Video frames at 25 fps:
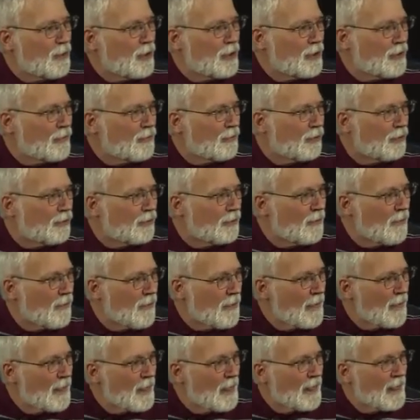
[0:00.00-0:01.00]
wonderful?
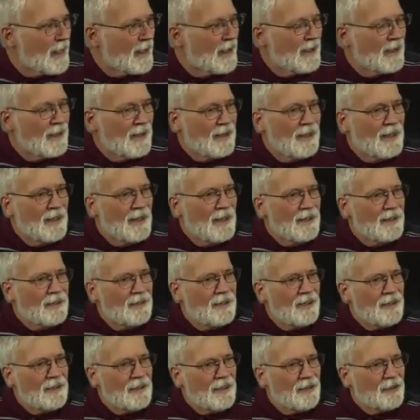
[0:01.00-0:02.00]

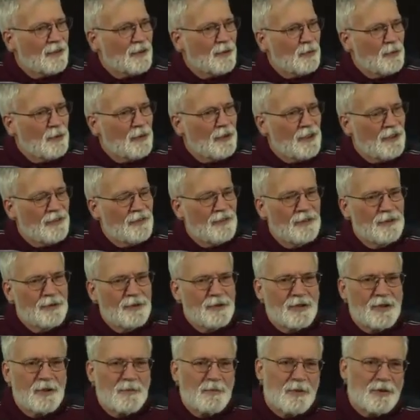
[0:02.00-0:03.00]
Take out the word
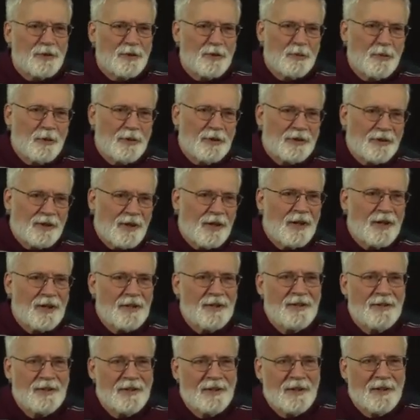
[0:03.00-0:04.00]
evolution, put the word God
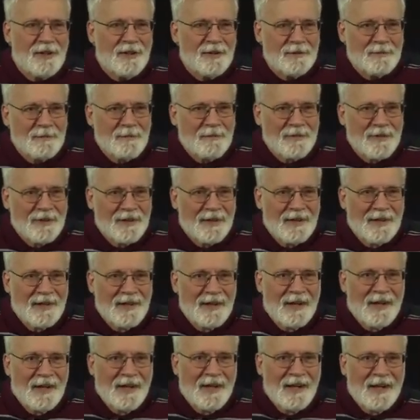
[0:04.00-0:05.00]
in there,
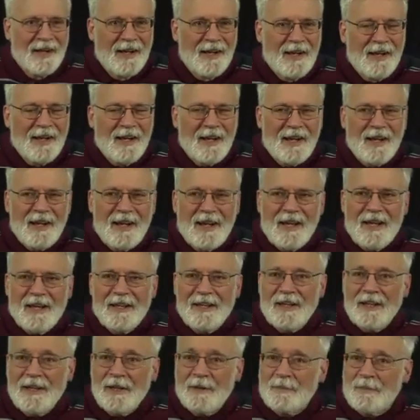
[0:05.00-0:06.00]
and
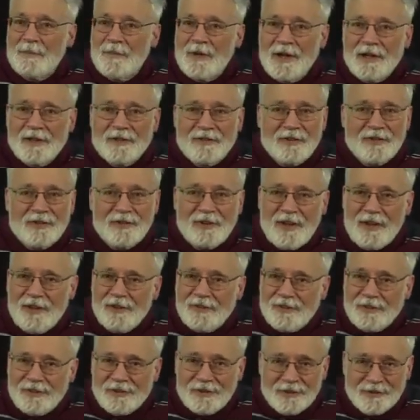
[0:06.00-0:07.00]
it makes
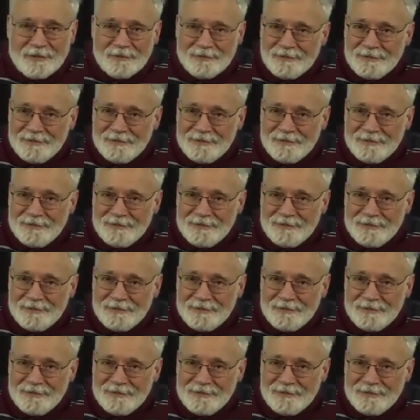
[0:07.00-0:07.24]
sense.